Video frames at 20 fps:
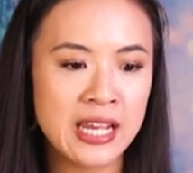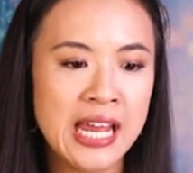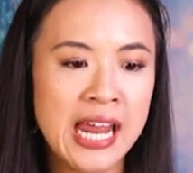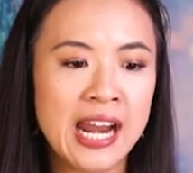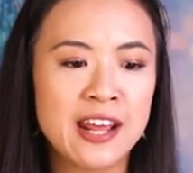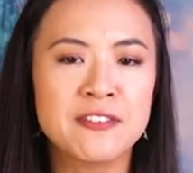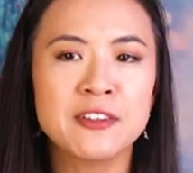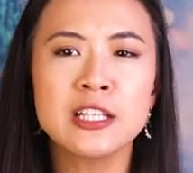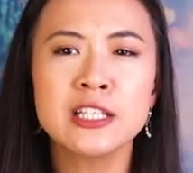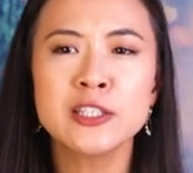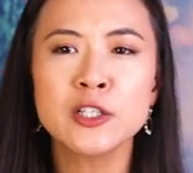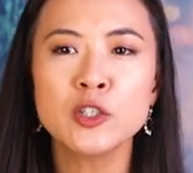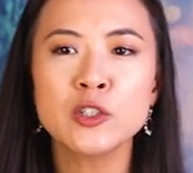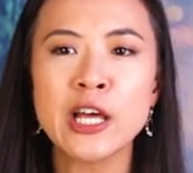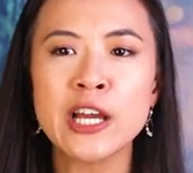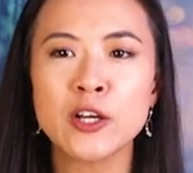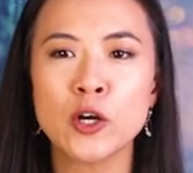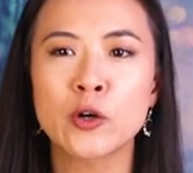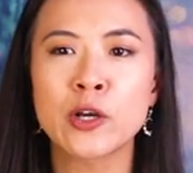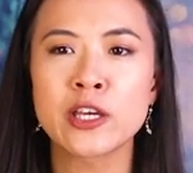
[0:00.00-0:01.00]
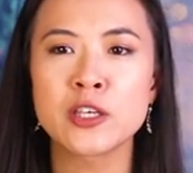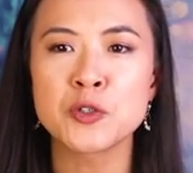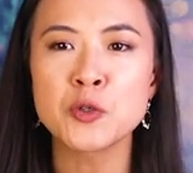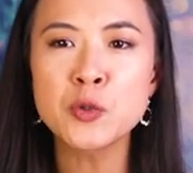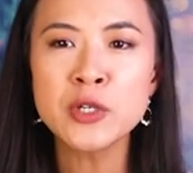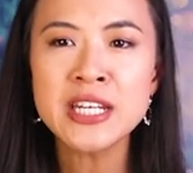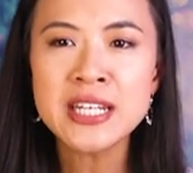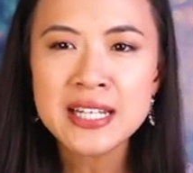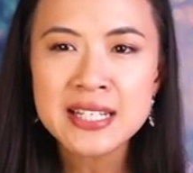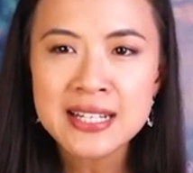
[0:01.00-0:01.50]
And I feel like they're like, okay,
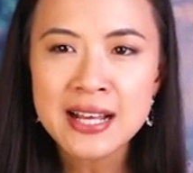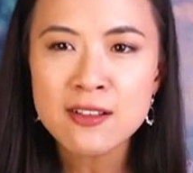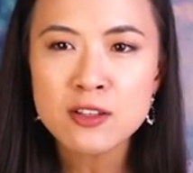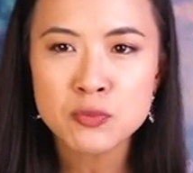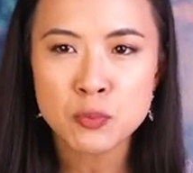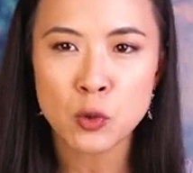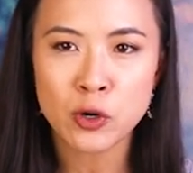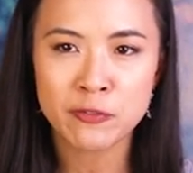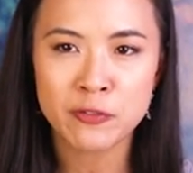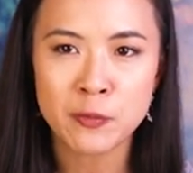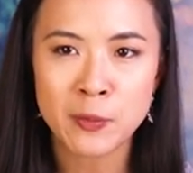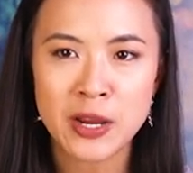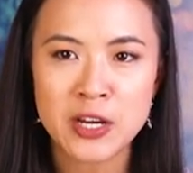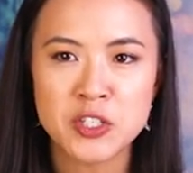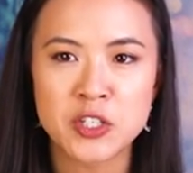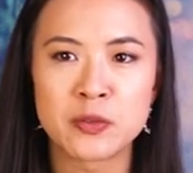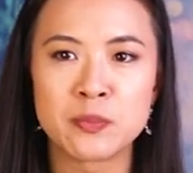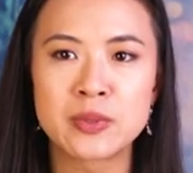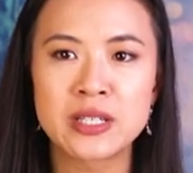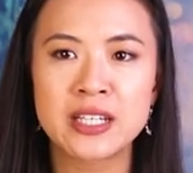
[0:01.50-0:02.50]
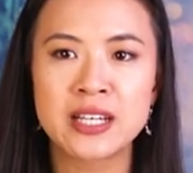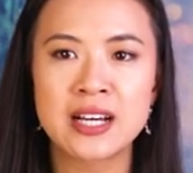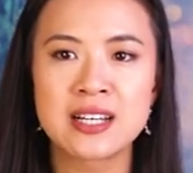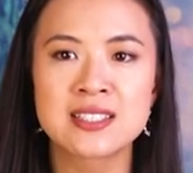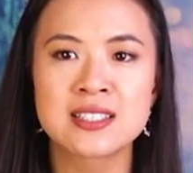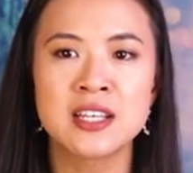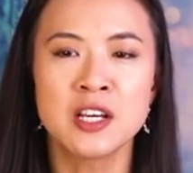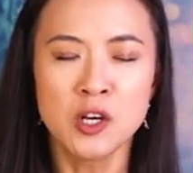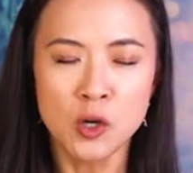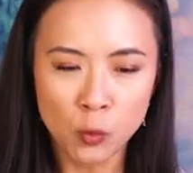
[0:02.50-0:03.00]
you need to tell us more information
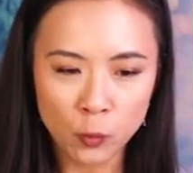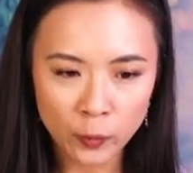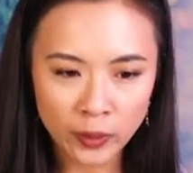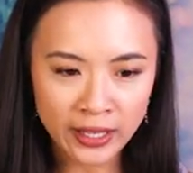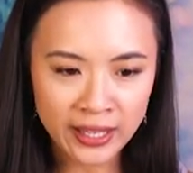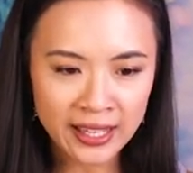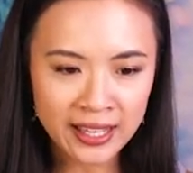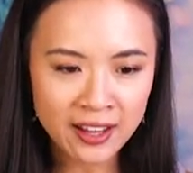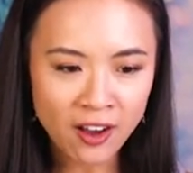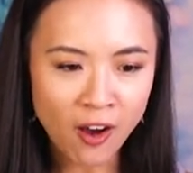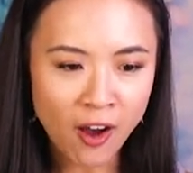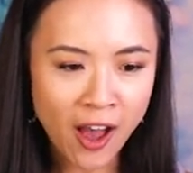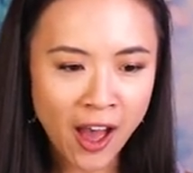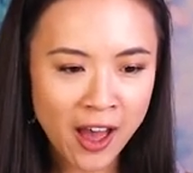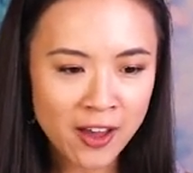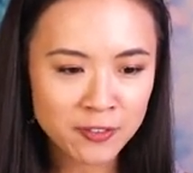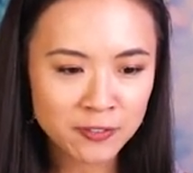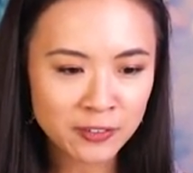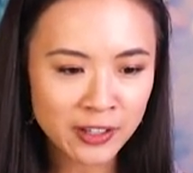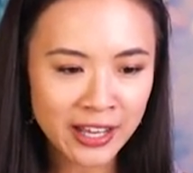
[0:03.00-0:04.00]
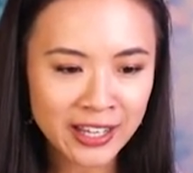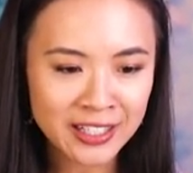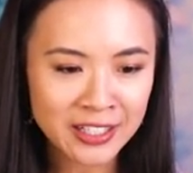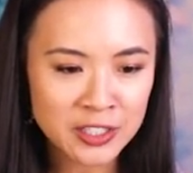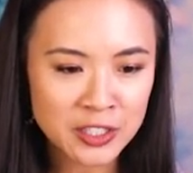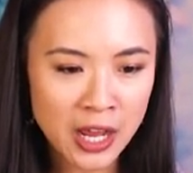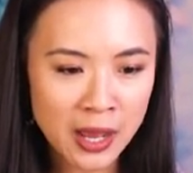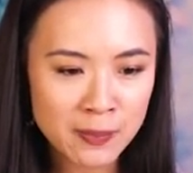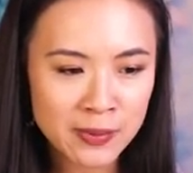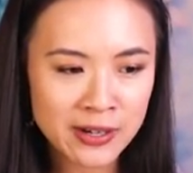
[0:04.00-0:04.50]
because we have
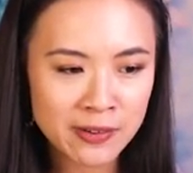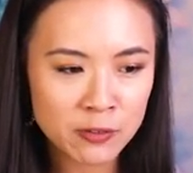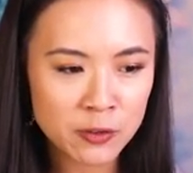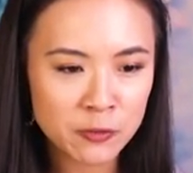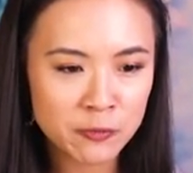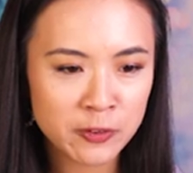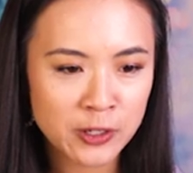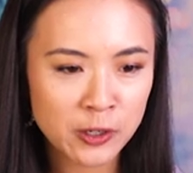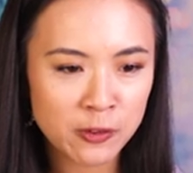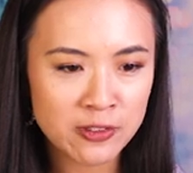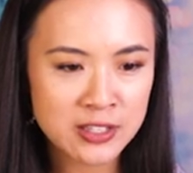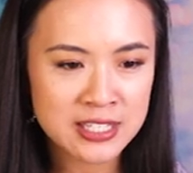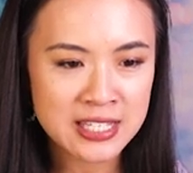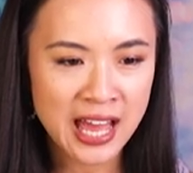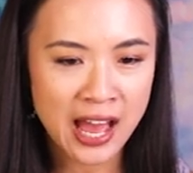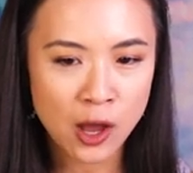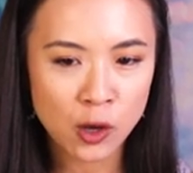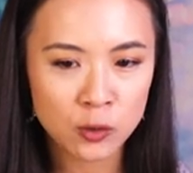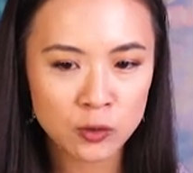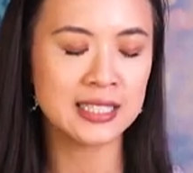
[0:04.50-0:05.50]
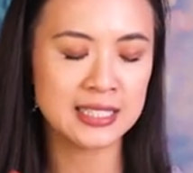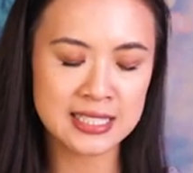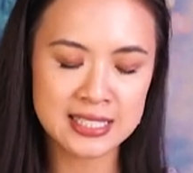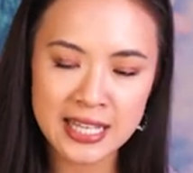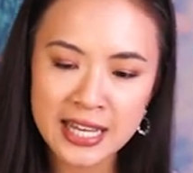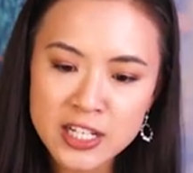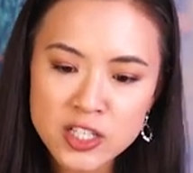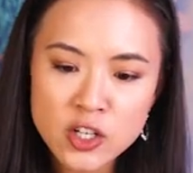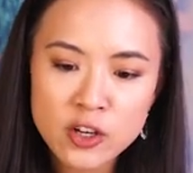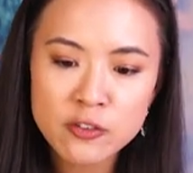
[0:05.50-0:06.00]
like not been able to figure this out. Like the
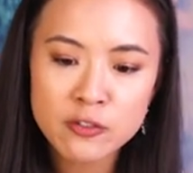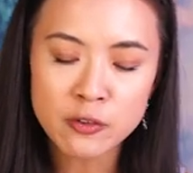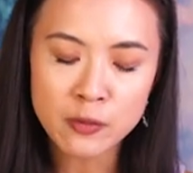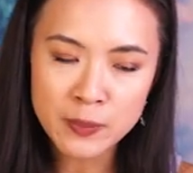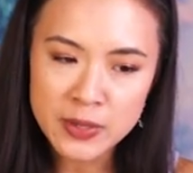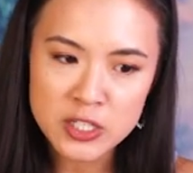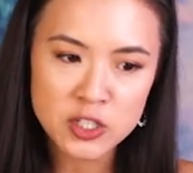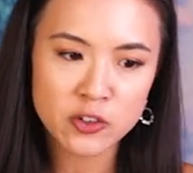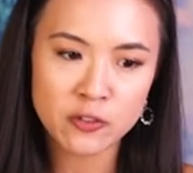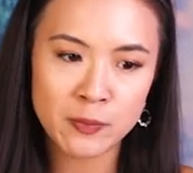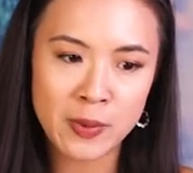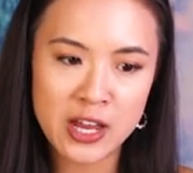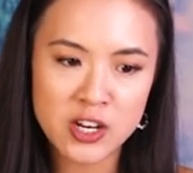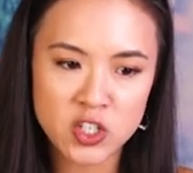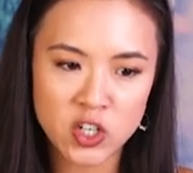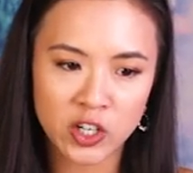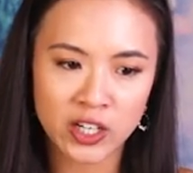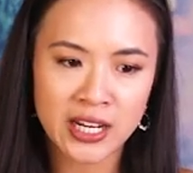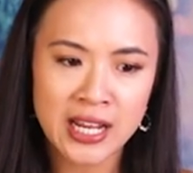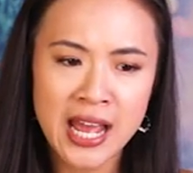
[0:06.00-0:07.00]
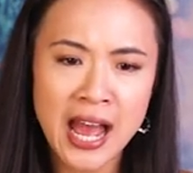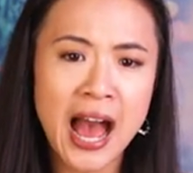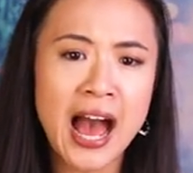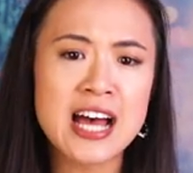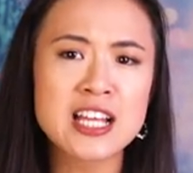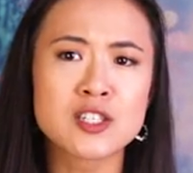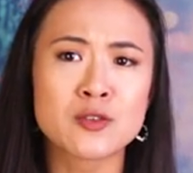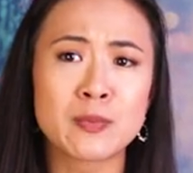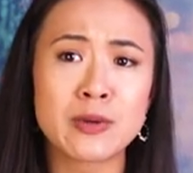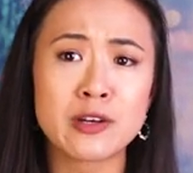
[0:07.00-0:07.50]
Sage of Mischief Magic
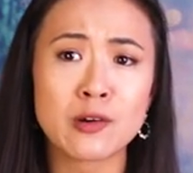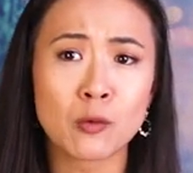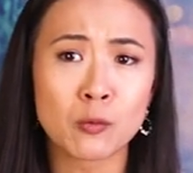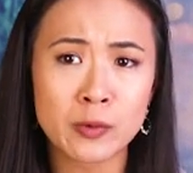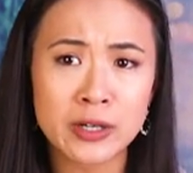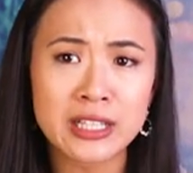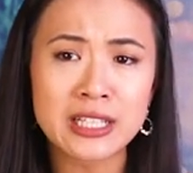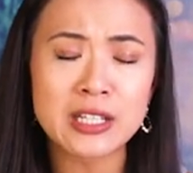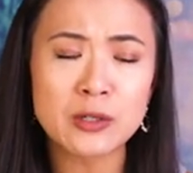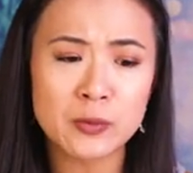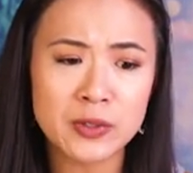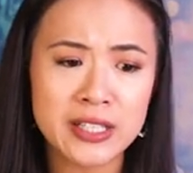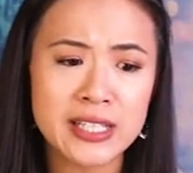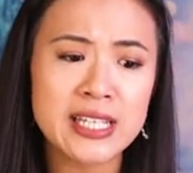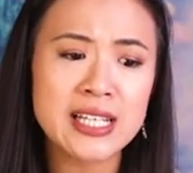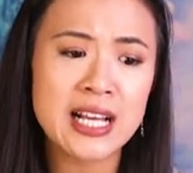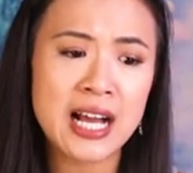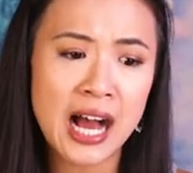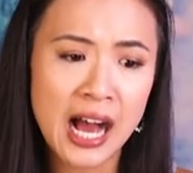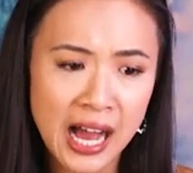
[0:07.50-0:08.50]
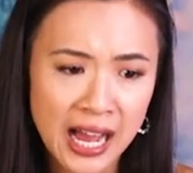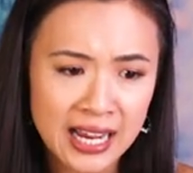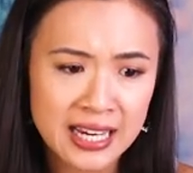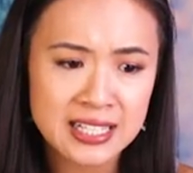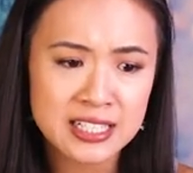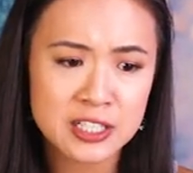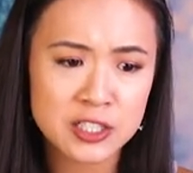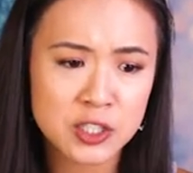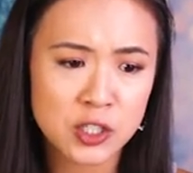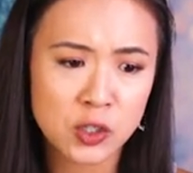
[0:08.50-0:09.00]
has been really, really
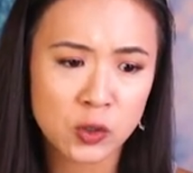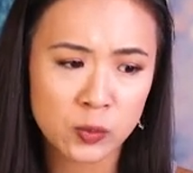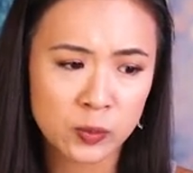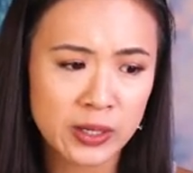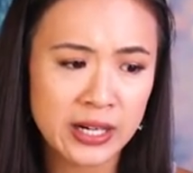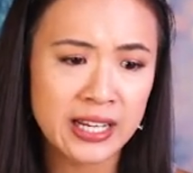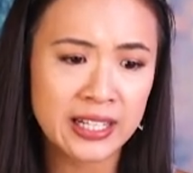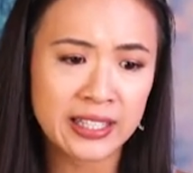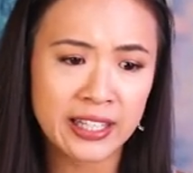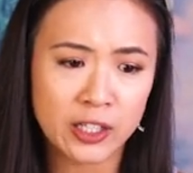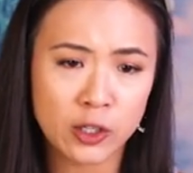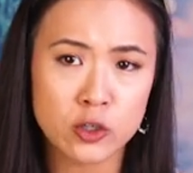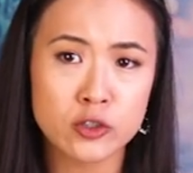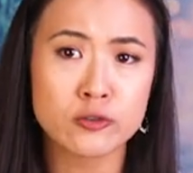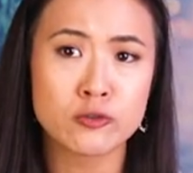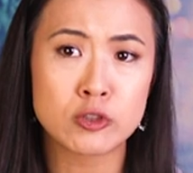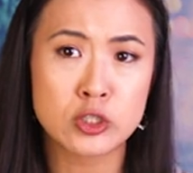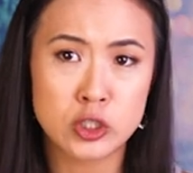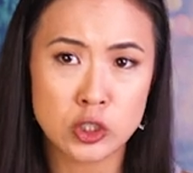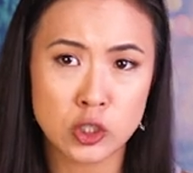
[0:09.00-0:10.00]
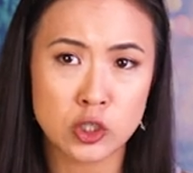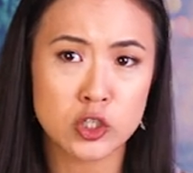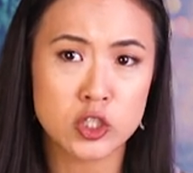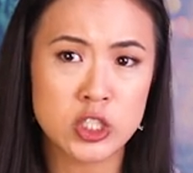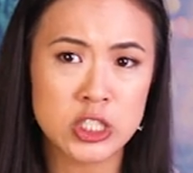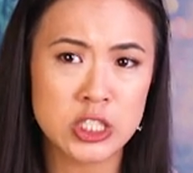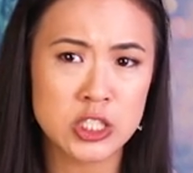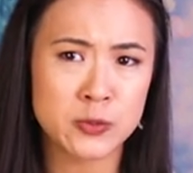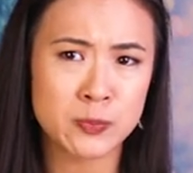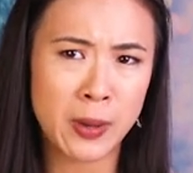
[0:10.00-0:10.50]
kind to Corinne. Like, are you sure
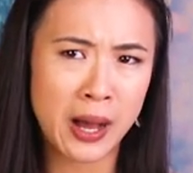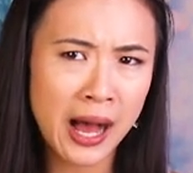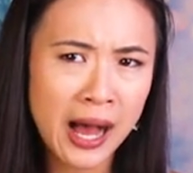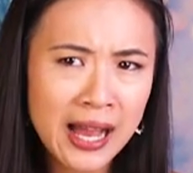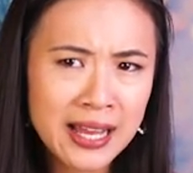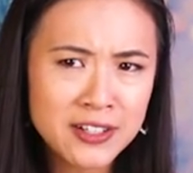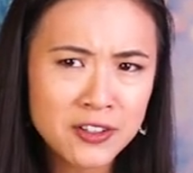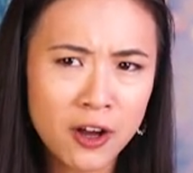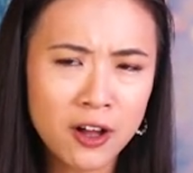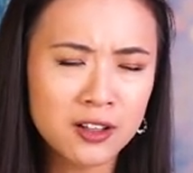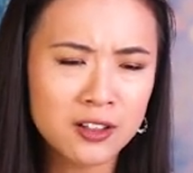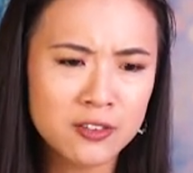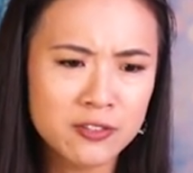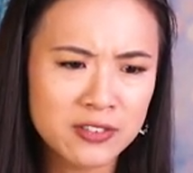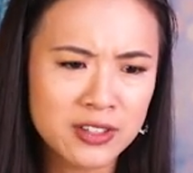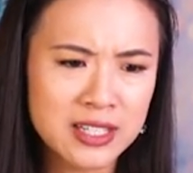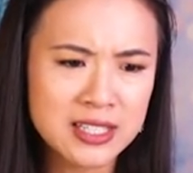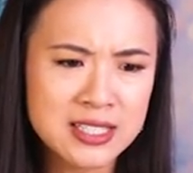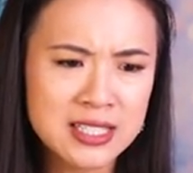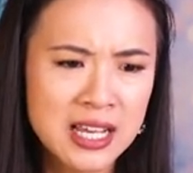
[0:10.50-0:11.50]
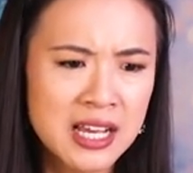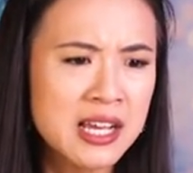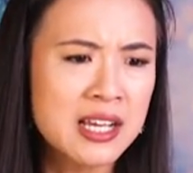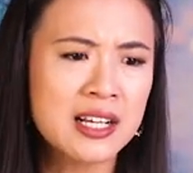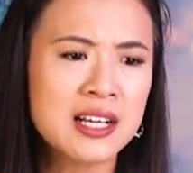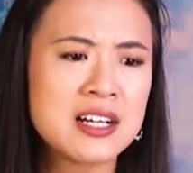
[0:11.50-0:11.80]
she's behind all of this?